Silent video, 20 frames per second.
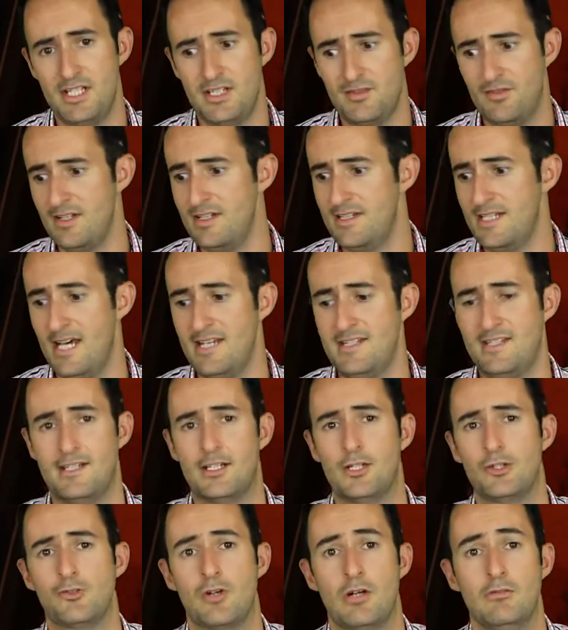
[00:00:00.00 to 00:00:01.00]
is fantastic.
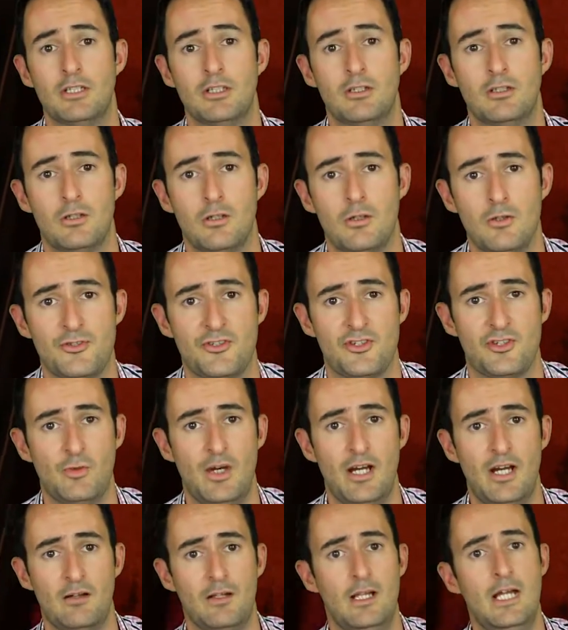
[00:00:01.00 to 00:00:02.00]
Controlling calls as
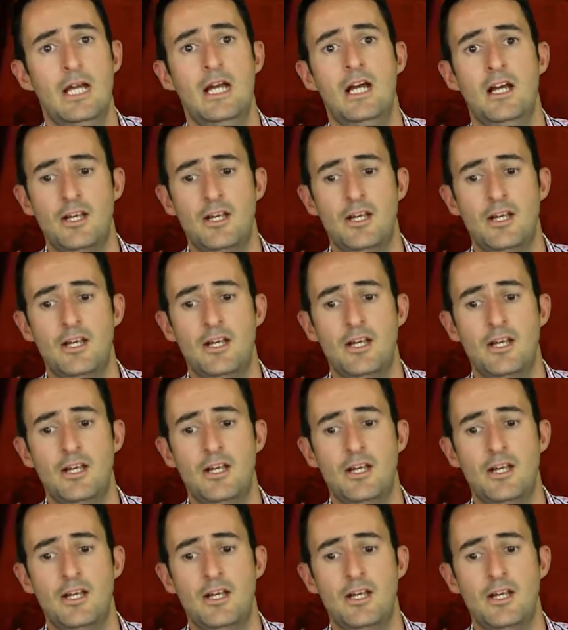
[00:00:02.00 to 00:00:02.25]
well.